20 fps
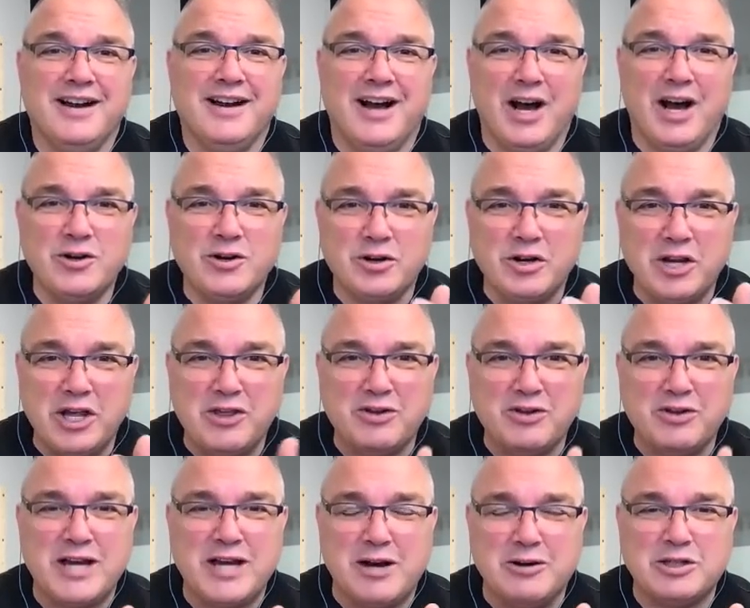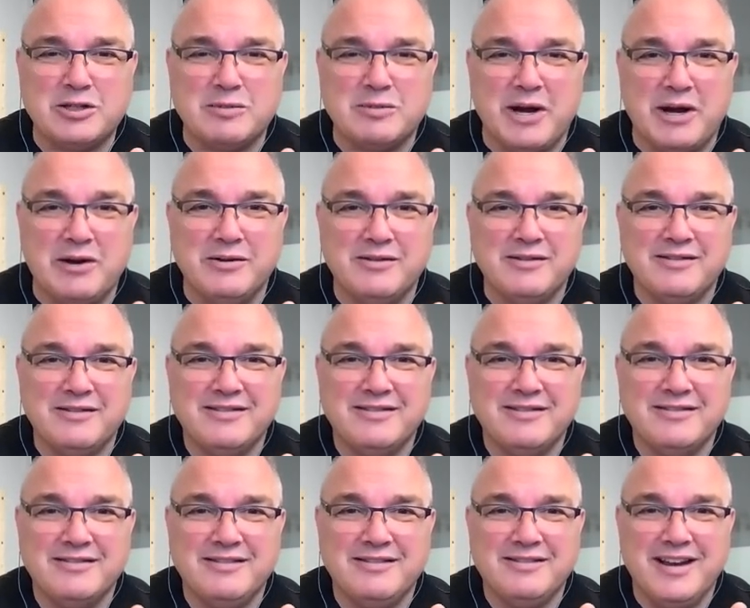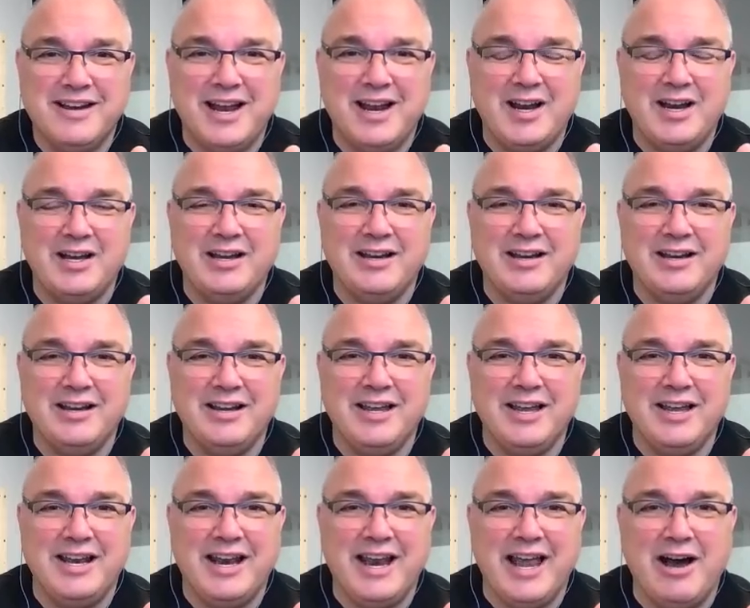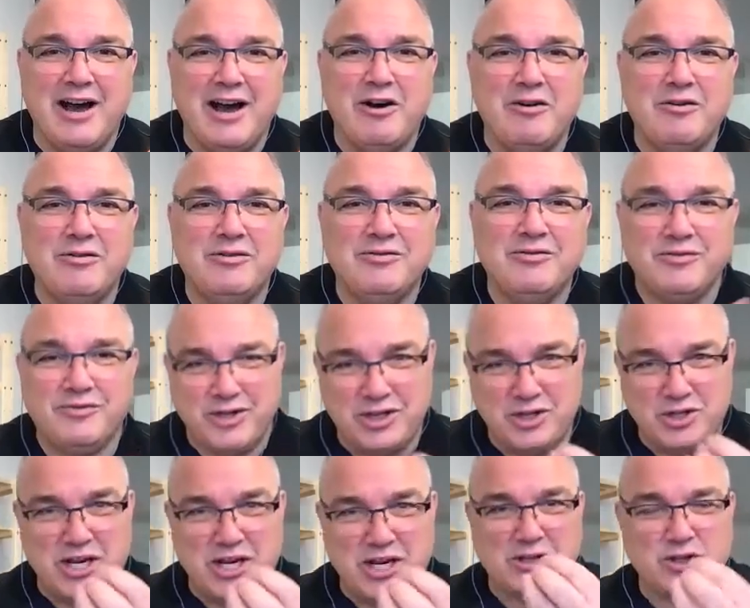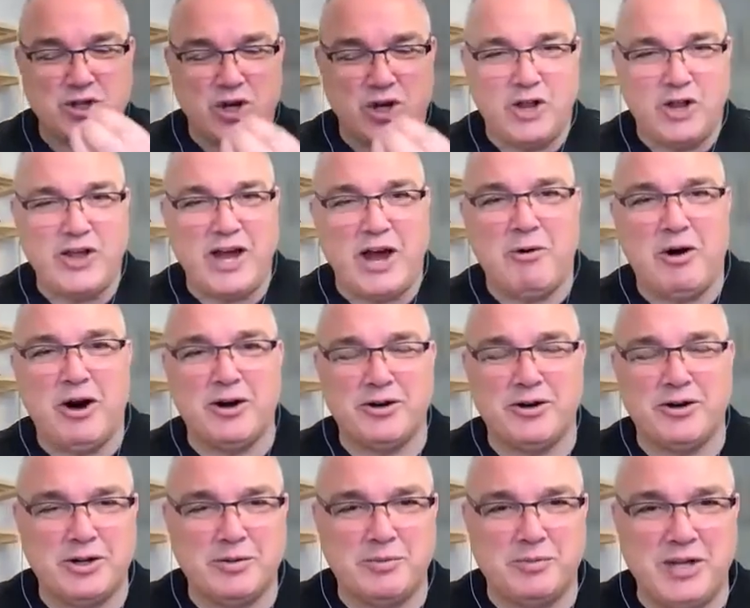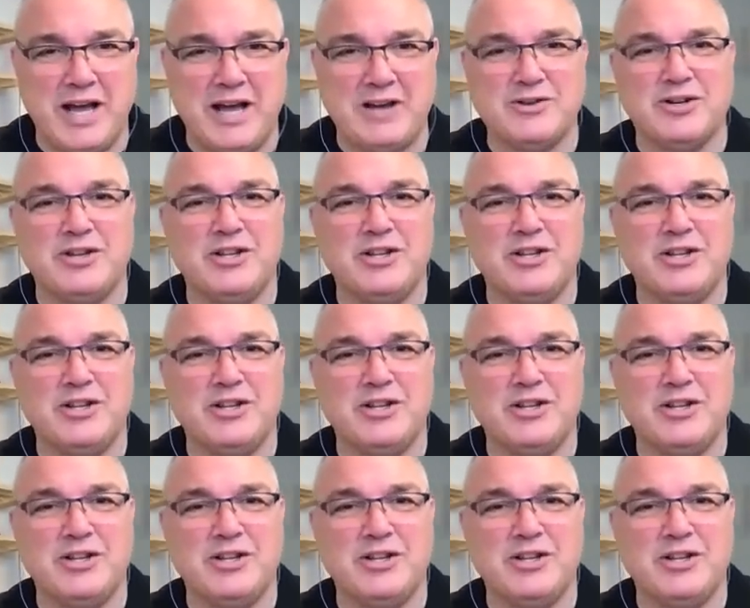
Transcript: underneath your downspout and it now ejects all that water into the planter,